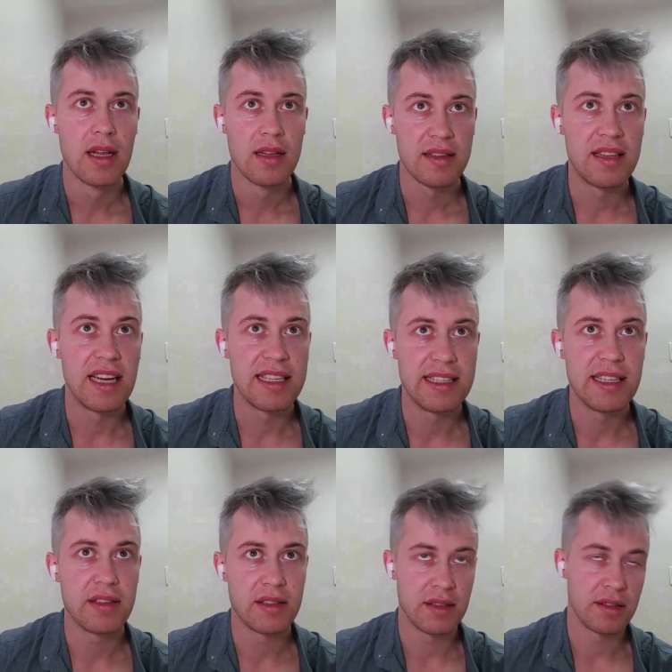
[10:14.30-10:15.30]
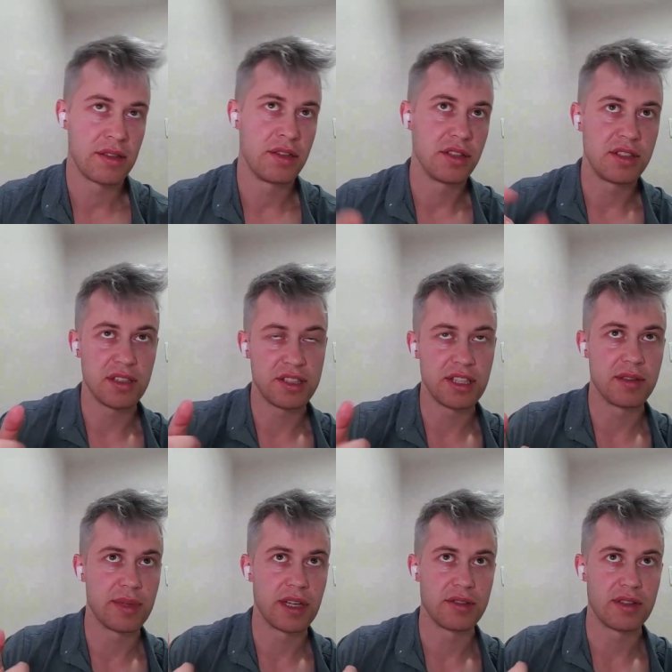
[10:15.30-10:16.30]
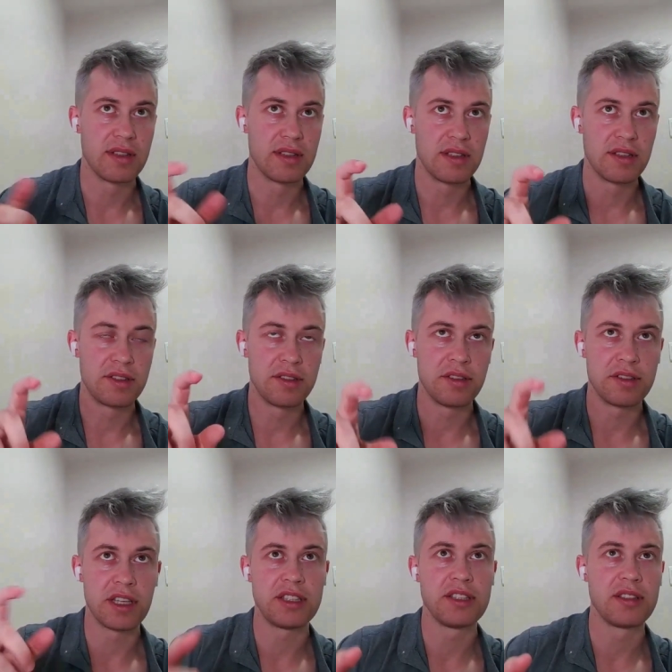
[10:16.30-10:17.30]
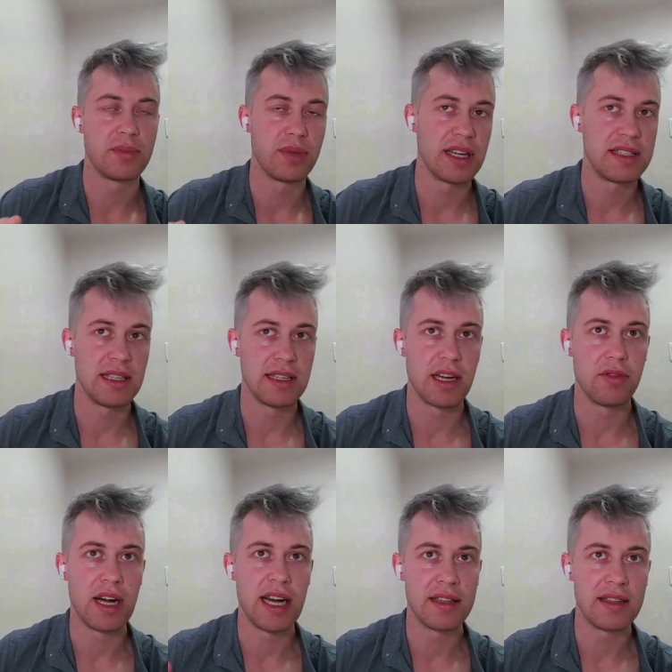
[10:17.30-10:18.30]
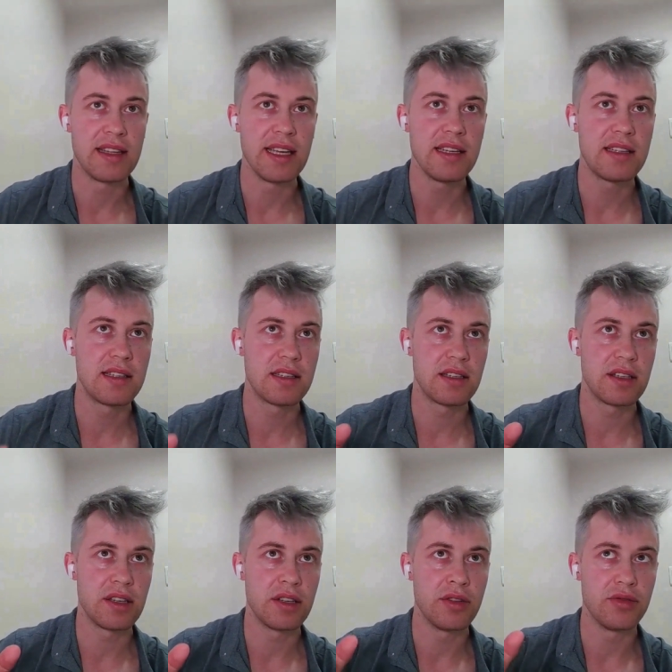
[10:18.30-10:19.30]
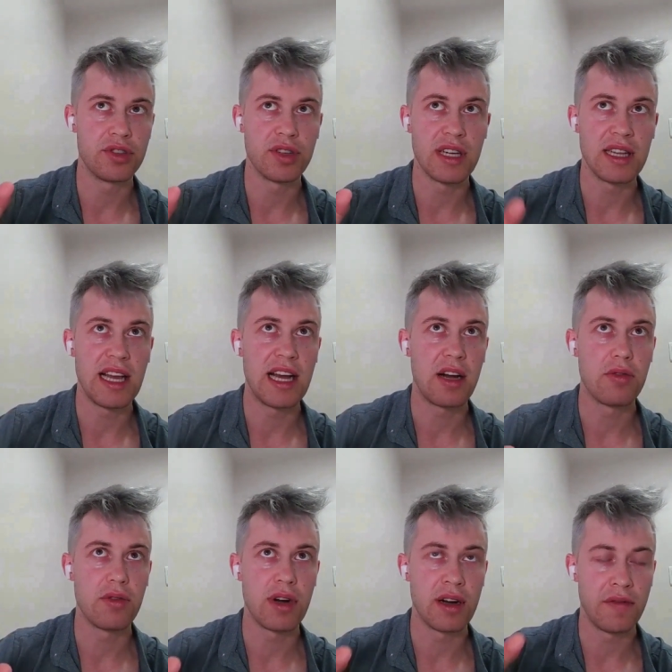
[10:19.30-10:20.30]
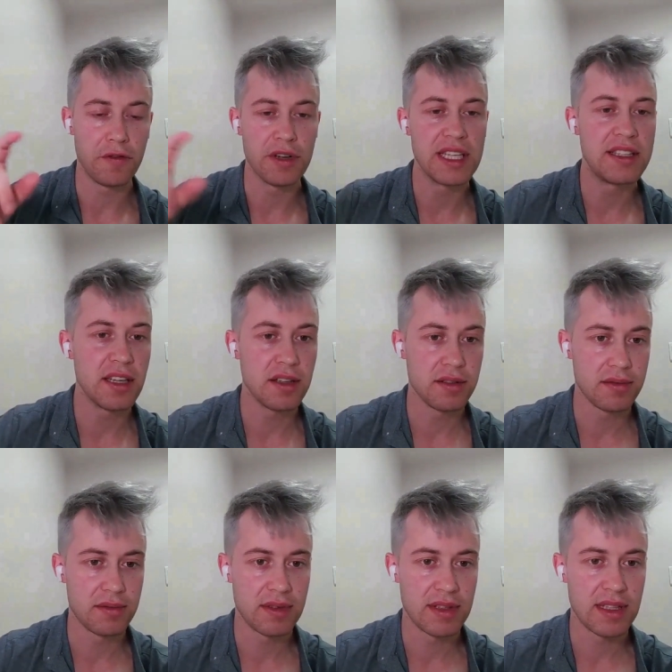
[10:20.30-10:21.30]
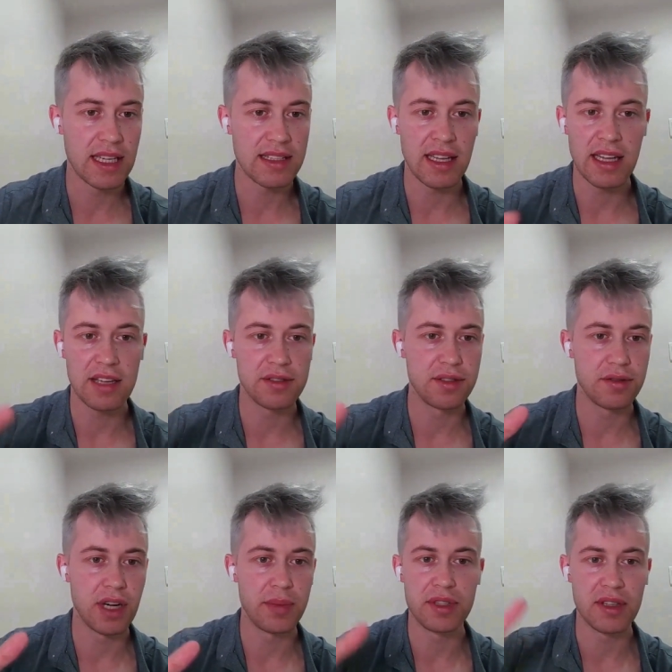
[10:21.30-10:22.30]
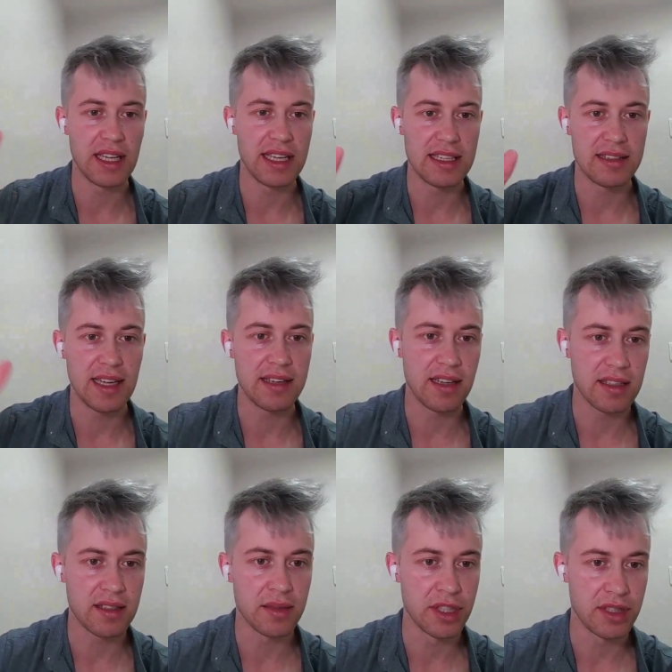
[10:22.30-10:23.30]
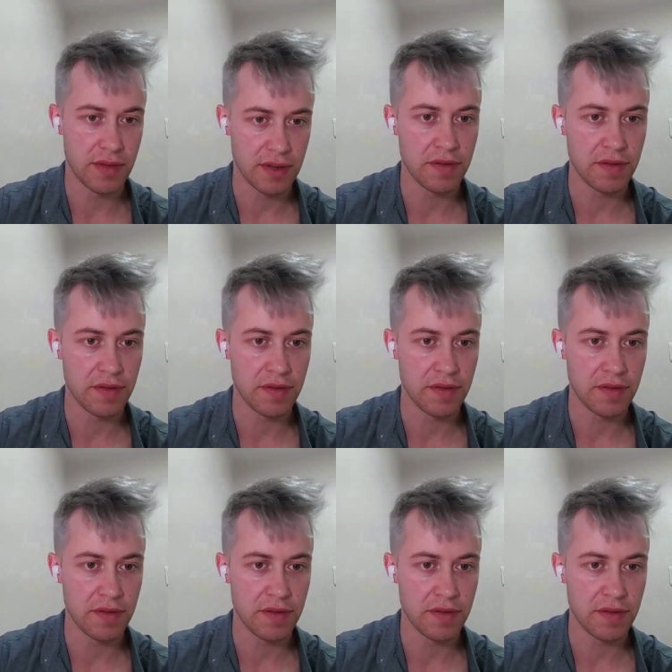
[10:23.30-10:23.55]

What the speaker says: The idea you're touching about, you're touching the pricing now. I think you should allow a free tier that allows you up to like 10 customers for